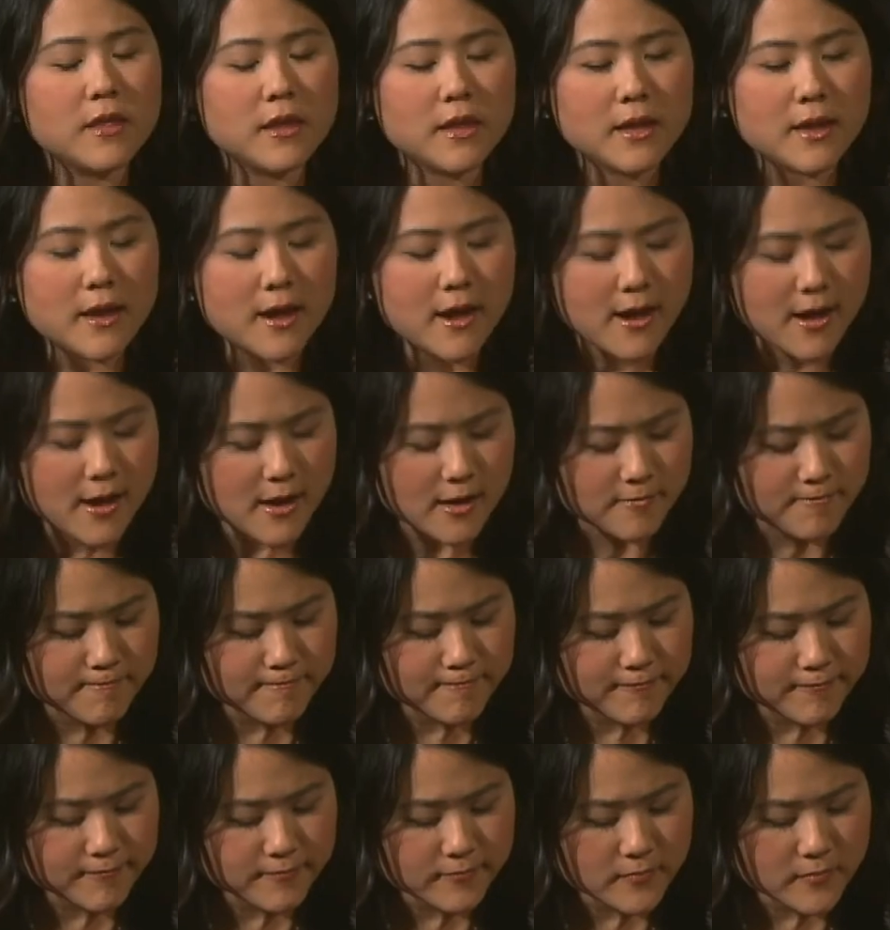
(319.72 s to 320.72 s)
The
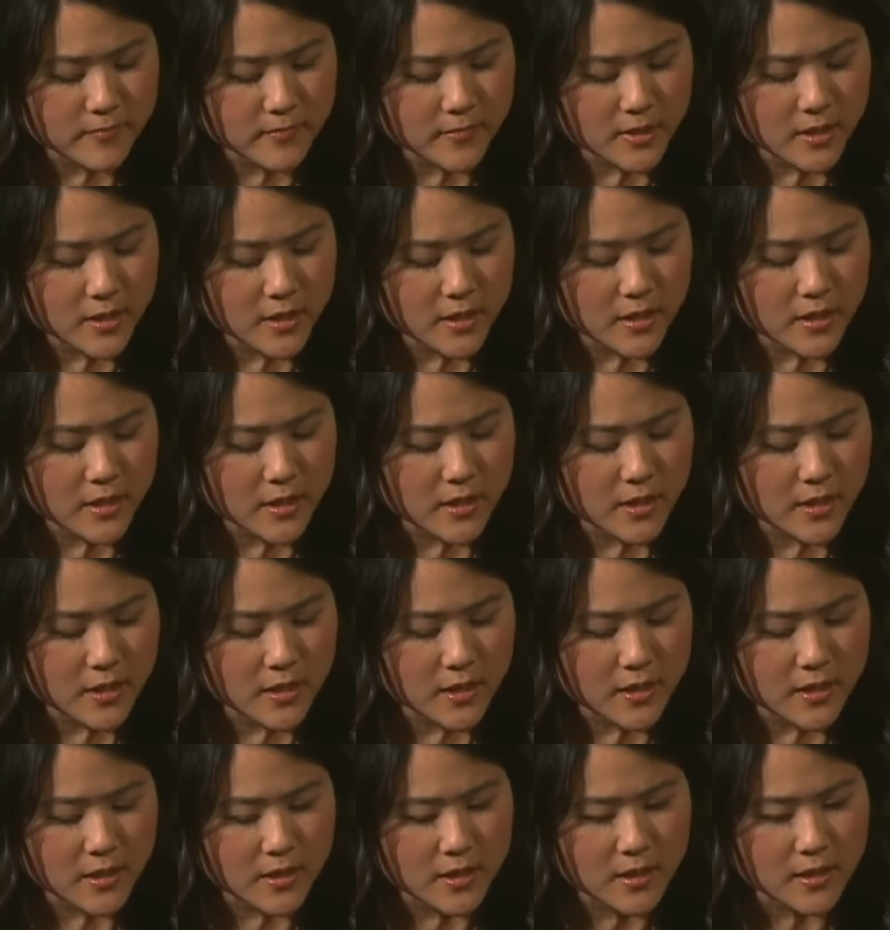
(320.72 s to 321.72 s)
um,
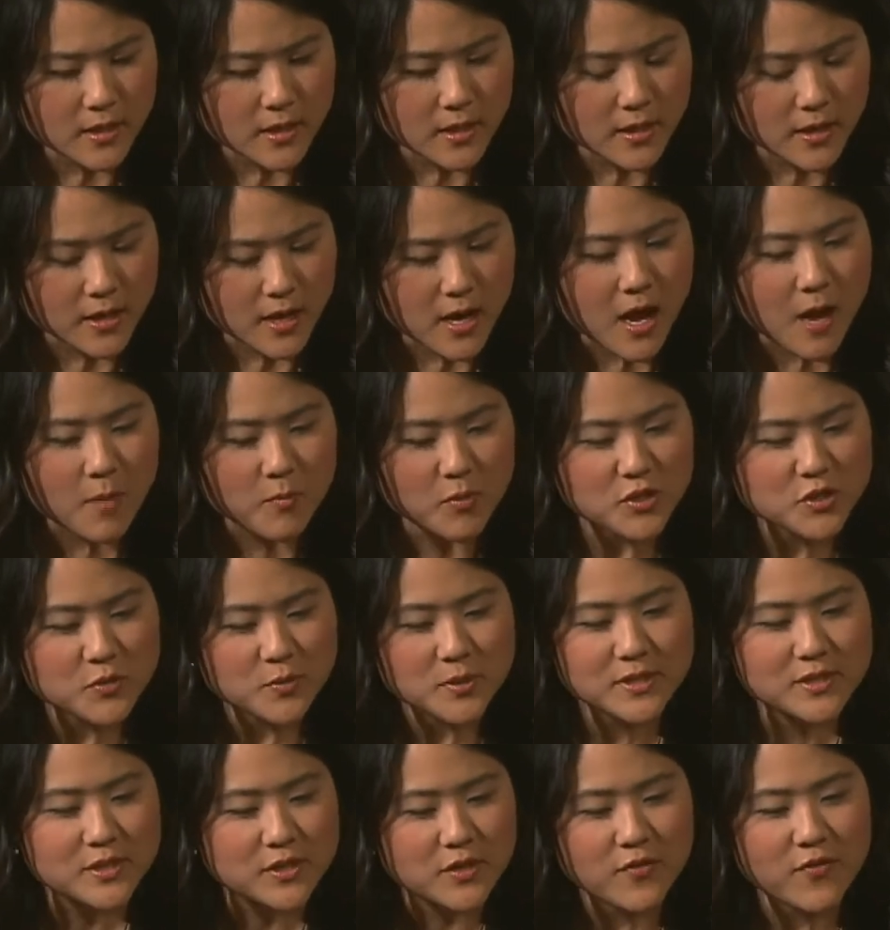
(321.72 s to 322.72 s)

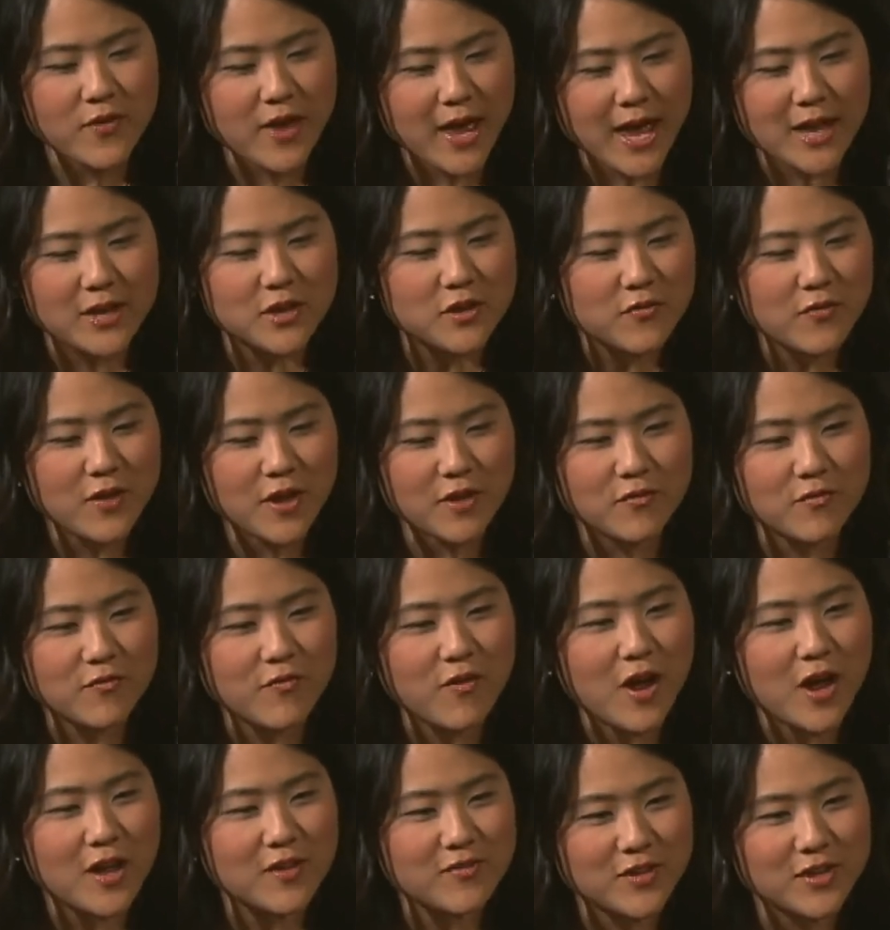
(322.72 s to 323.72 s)
accomplishments that you've had, you've had
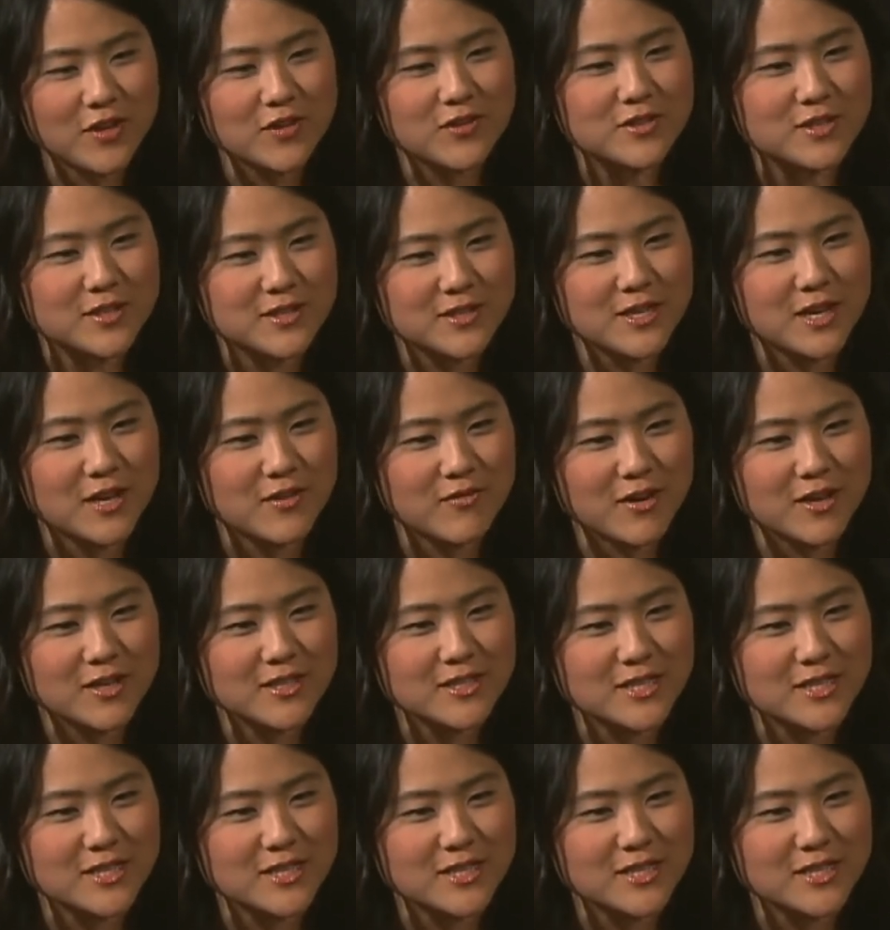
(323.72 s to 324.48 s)
five years as D N R E